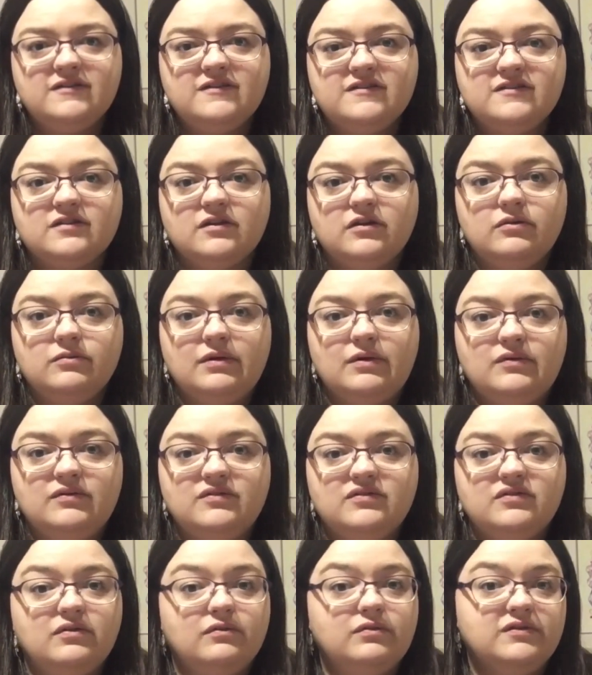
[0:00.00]
so
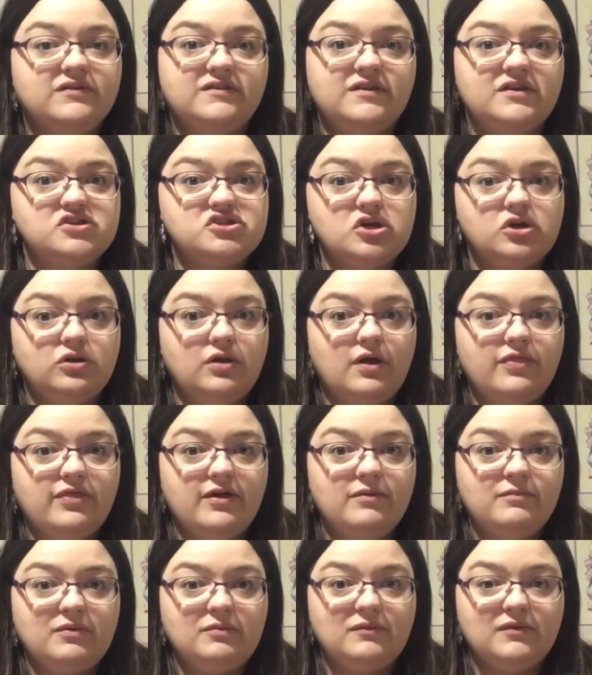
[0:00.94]
we'll stitch all of
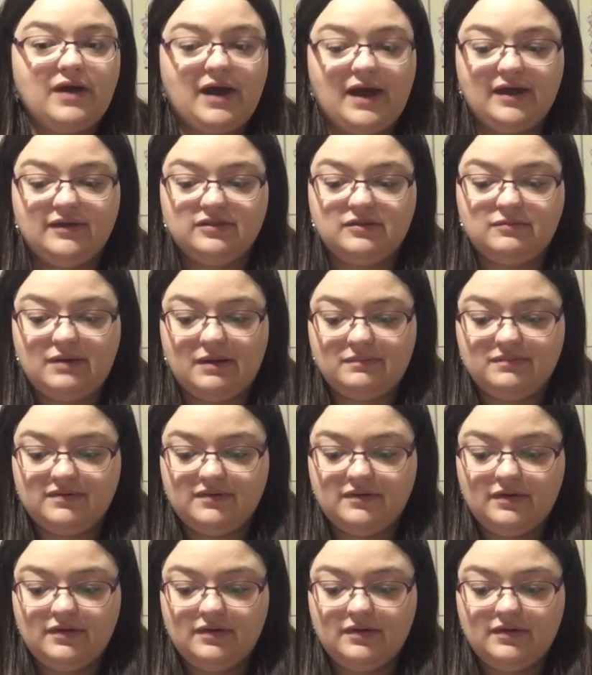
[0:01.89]
them and we'll hang them up.